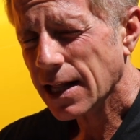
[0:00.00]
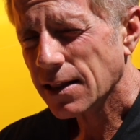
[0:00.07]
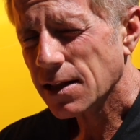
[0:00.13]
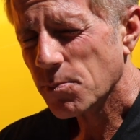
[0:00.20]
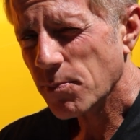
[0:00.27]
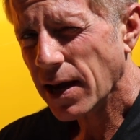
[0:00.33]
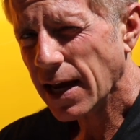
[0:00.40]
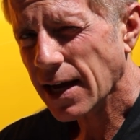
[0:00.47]
the
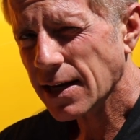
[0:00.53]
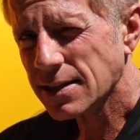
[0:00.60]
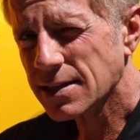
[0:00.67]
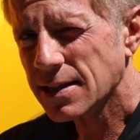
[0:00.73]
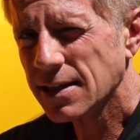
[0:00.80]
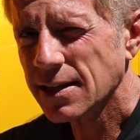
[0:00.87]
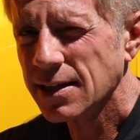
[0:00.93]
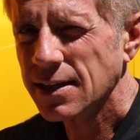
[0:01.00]

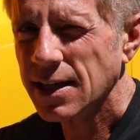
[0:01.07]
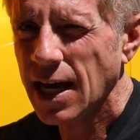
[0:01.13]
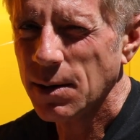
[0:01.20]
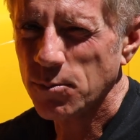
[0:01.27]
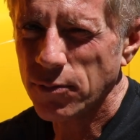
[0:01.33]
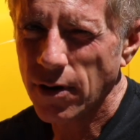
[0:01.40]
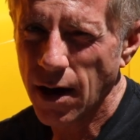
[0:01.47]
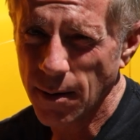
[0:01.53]
paint
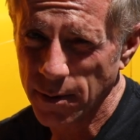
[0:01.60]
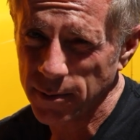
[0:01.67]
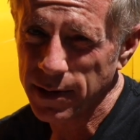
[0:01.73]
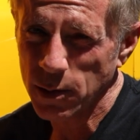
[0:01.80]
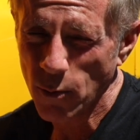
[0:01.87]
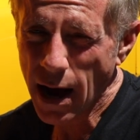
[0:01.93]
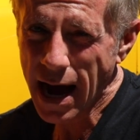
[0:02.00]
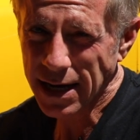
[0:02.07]
and
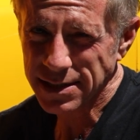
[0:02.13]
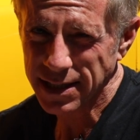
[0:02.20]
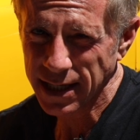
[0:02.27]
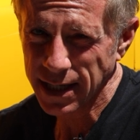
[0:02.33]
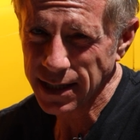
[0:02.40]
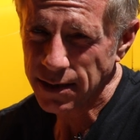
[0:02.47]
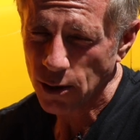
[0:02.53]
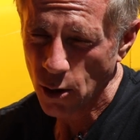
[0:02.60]
probably waxing
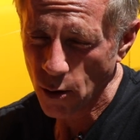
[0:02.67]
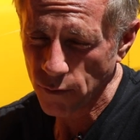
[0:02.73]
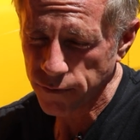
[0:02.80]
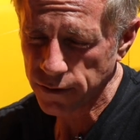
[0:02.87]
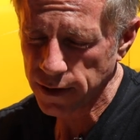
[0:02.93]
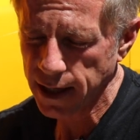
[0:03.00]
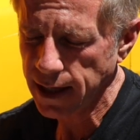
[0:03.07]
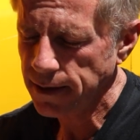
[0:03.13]
it,
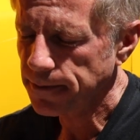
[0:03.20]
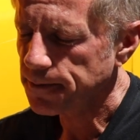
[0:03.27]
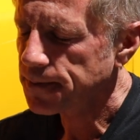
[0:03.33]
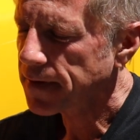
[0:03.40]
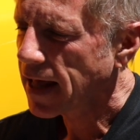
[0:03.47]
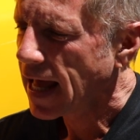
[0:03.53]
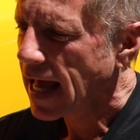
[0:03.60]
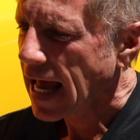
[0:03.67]
hopefully,
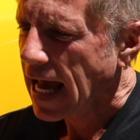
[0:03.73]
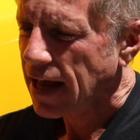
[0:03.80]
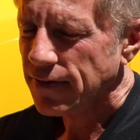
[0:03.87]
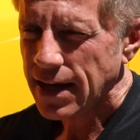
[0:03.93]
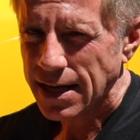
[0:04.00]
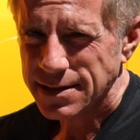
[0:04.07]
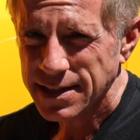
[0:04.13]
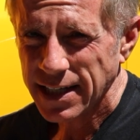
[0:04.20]
and
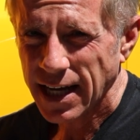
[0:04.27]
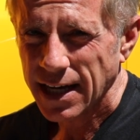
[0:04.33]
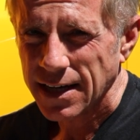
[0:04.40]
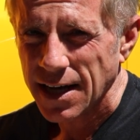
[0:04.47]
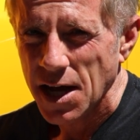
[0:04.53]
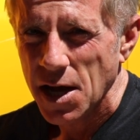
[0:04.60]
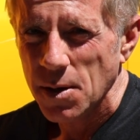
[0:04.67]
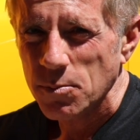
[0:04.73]
that's it.
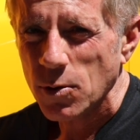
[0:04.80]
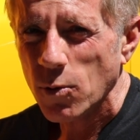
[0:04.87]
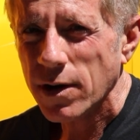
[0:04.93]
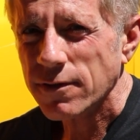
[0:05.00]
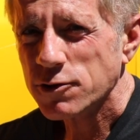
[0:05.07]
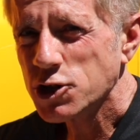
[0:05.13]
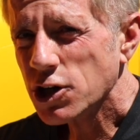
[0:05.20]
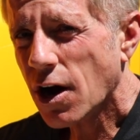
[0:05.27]
But what
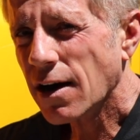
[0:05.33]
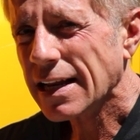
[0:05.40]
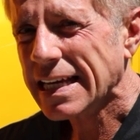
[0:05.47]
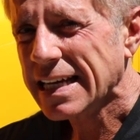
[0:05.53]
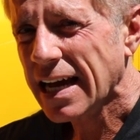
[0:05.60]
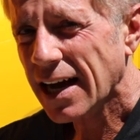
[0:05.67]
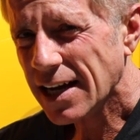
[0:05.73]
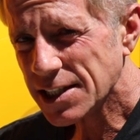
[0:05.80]
if Johnny
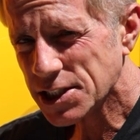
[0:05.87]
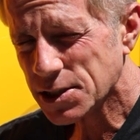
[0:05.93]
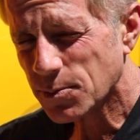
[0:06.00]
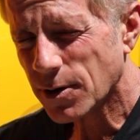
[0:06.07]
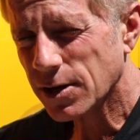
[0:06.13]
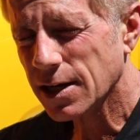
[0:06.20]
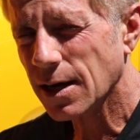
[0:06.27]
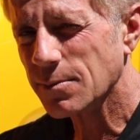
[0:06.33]

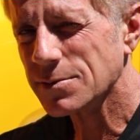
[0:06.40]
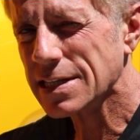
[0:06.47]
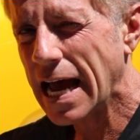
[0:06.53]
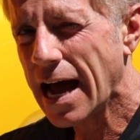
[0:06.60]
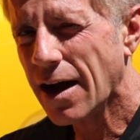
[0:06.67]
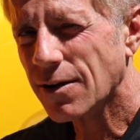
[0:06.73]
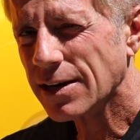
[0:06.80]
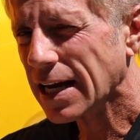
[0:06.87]
customer comes
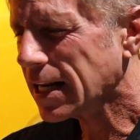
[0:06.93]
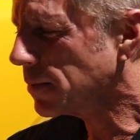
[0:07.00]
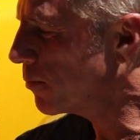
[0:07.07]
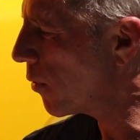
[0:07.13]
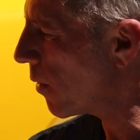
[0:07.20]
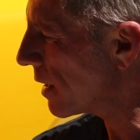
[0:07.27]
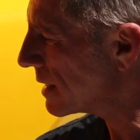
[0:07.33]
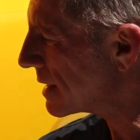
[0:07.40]
out and he
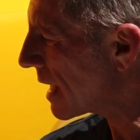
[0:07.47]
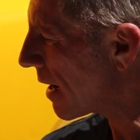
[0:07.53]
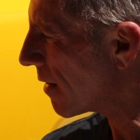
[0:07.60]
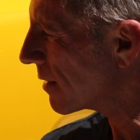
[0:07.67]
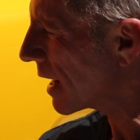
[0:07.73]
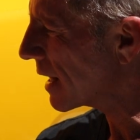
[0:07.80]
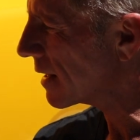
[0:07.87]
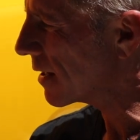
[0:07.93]
points
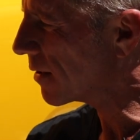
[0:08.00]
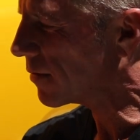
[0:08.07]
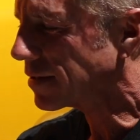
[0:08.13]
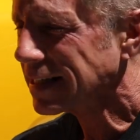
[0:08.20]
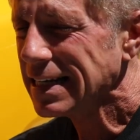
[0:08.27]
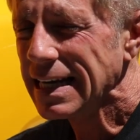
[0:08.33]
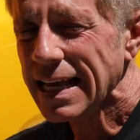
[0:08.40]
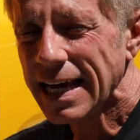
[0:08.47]
out a little
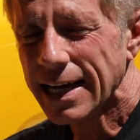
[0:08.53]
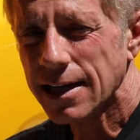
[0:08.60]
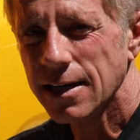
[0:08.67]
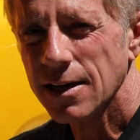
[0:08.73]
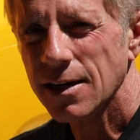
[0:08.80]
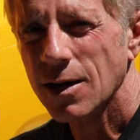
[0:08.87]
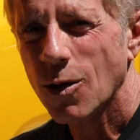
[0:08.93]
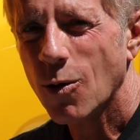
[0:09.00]
nick
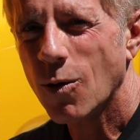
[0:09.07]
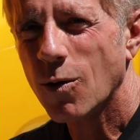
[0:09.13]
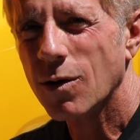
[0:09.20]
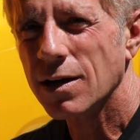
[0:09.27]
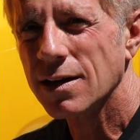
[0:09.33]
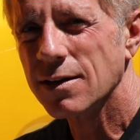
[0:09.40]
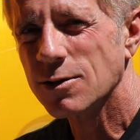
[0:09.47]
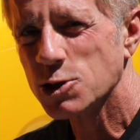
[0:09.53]

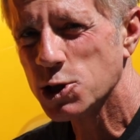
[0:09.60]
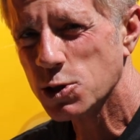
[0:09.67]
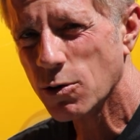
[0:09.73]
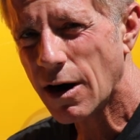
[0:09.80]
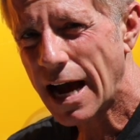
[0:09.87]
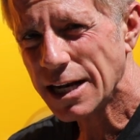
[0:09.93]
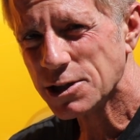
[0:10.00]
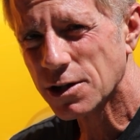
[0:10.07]
or a little
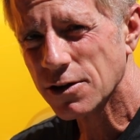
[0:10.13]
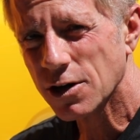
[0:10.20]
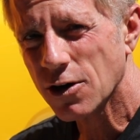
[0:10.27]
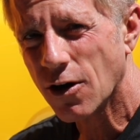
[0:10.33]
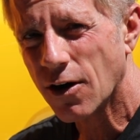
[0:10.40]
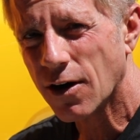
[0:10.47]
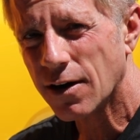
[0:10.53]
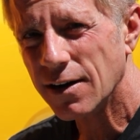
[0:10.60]
scratch on the
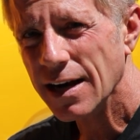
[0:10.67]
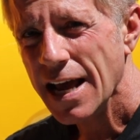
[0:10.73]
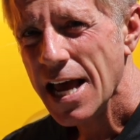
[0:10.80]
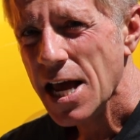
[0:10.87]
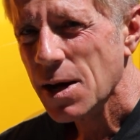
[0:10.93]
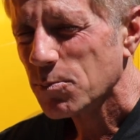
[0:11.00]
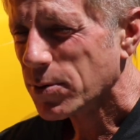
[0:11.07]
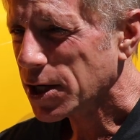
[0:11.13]
car,
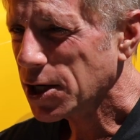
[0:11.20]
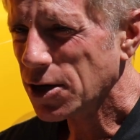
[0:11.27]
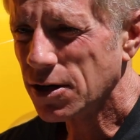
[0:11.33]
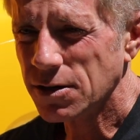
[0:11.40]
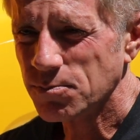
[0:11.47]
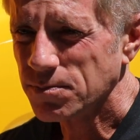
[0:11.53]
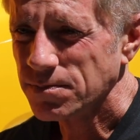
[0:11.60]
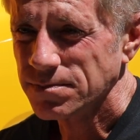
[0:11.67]
but
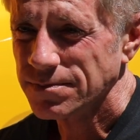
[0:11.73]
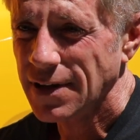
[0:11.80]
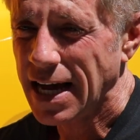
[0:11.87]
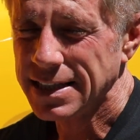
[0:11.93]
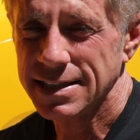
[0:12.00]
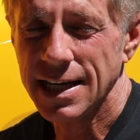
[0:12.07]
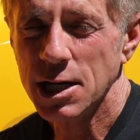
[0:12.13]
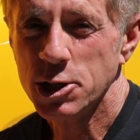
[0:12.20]
you're
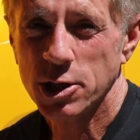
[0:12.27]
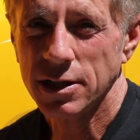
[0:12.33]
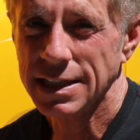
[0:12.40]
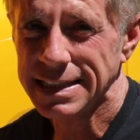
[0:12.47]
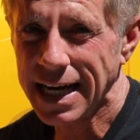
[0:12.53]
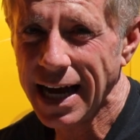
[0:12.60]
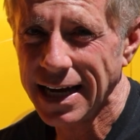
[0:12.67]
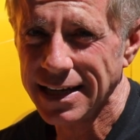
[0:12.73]
essentially
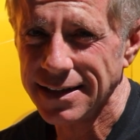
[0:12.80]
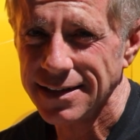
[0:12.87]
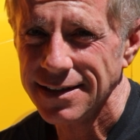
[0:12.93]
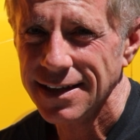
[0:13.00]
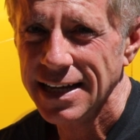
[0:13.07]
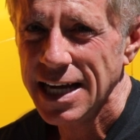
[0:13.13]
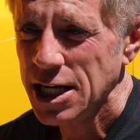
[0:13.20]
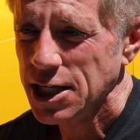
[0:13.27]
done?
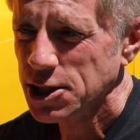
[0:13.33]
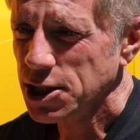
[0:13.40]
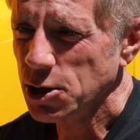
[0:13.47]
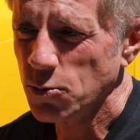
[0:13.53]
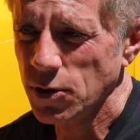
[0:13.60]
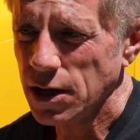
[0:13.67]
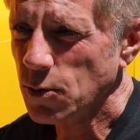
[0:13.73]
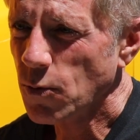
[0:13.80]
Do you
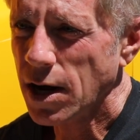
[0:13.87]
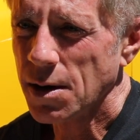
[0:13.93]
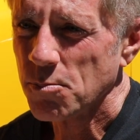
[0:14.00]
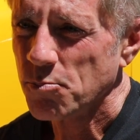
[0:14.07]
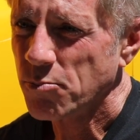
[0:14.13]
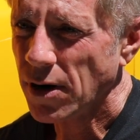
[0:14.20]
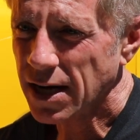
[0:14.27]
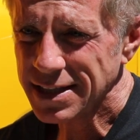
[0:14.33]
really want to
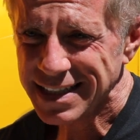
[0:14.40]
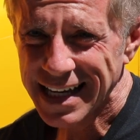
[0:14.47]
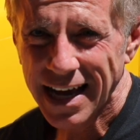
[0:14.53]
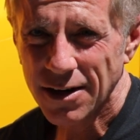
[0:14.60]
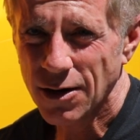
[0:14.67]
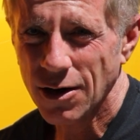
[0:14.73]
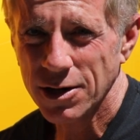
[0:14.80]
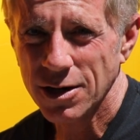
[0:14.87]
bust
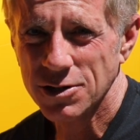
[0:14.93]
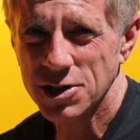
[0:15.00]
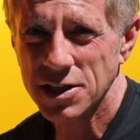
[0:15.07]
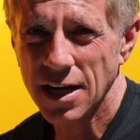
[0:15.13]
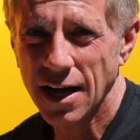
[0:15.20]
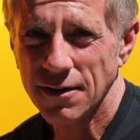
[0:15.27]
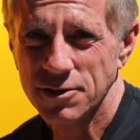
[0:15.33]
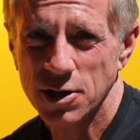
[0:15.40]
out all your
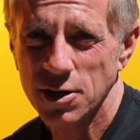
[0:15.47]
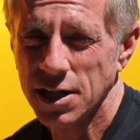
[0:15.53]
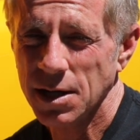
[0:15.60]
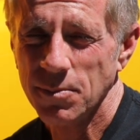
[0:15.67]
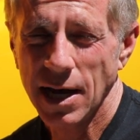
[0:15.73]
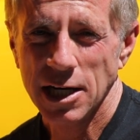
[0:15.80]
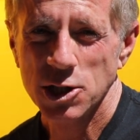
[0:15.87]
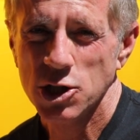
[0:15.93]
stuff so you
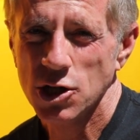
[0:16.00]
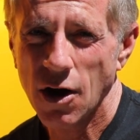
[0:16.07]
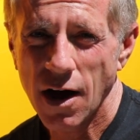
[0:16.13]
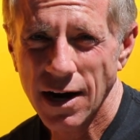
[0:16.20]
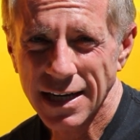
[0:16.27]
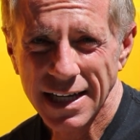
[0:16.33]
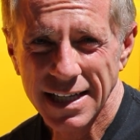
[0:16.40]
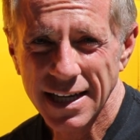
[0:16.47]
can make
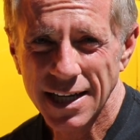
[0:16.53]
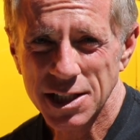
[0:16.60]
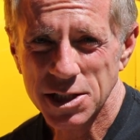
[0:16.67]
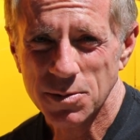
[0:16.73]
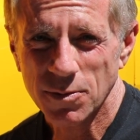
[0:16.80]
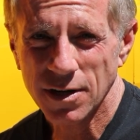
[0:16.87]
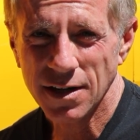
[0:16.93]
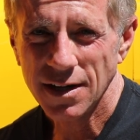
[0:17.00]
Johnny
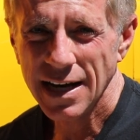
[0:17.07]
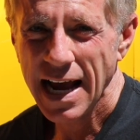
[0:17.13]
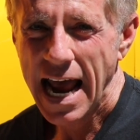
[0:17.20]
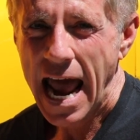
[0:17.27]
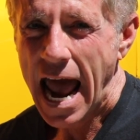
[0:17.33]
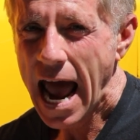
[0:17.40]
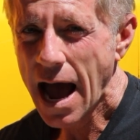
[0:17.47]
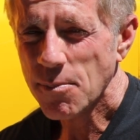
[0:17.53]
customer
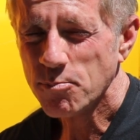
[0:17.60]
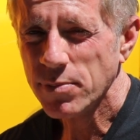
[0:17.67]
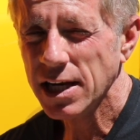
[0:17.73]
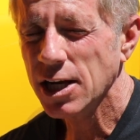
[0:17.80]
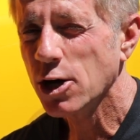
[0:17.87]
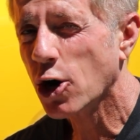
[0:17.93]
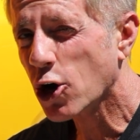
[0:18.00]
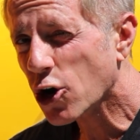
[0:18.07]

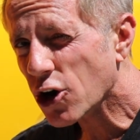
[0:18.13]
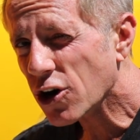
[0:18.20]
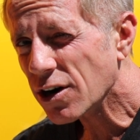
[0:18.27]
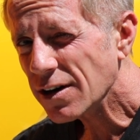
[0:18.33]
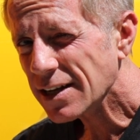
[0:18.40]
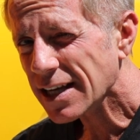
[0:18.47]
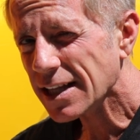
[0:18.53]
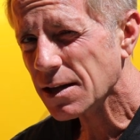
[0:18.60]

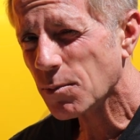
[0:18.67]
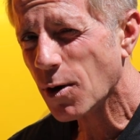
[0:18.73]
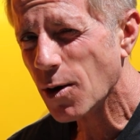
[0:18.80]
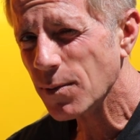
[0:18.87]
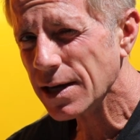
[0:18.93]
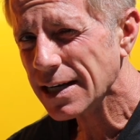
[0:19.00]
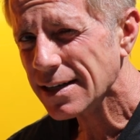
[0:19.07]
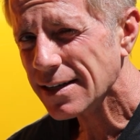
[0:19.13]
happier in the
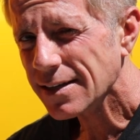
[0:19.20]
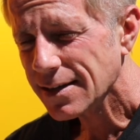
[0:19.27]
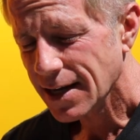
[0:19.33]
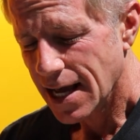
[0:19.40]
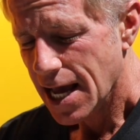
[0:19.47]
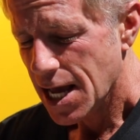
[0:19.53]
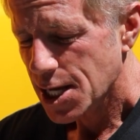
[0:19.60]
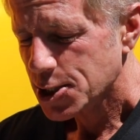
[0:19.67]
moment?
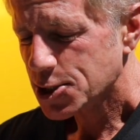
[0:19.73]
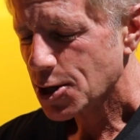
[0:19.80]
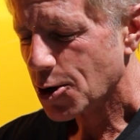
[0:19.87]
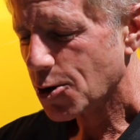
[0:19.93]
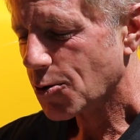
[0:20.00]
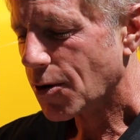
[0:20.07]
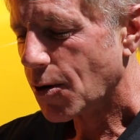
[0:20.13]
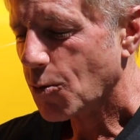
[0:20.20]

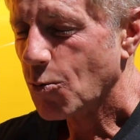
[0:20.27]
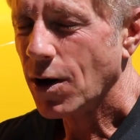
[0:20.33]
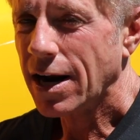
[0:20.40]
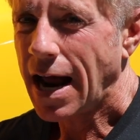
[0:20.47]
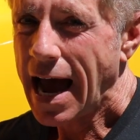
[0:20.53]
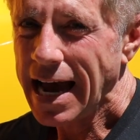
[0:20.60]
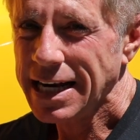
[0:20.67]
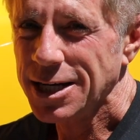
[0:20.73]
So
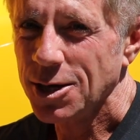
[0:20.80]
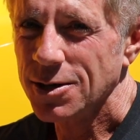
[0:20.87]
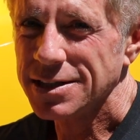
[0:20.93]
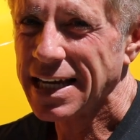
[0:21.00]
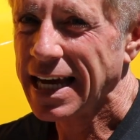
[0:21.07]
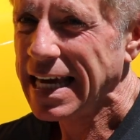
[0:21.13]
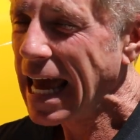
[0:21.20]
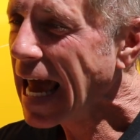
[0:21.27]
what I do is
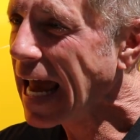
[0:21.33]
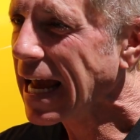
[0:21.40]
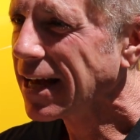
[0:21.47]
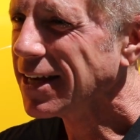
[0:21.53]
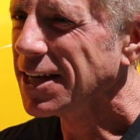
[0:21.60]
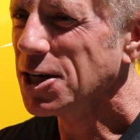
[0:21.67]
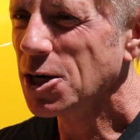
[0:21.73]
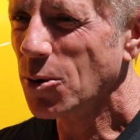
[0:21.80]
like,
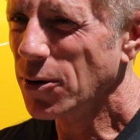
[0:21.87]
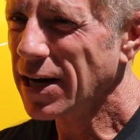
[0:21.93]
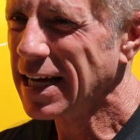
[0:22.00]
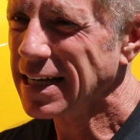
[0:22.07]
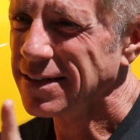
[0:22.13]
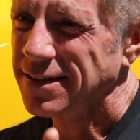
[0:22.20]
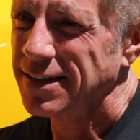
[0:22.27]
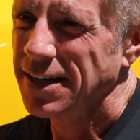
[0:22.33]
hey, you know
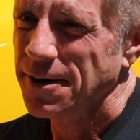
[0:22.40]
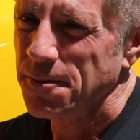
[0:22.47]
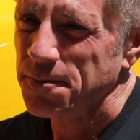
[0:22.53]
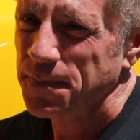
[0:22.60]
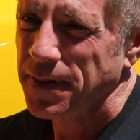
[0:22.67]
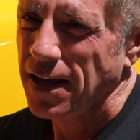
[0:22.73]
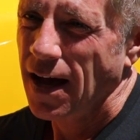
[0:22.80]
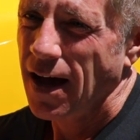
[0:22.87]
what?
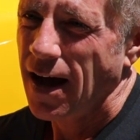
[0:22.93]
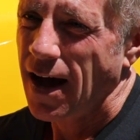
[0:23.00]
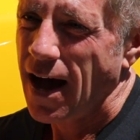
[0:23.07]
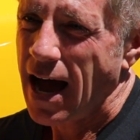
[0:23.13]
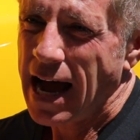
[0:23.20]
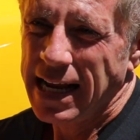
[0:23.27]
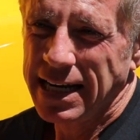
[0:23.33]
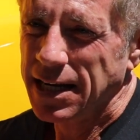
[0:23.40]
I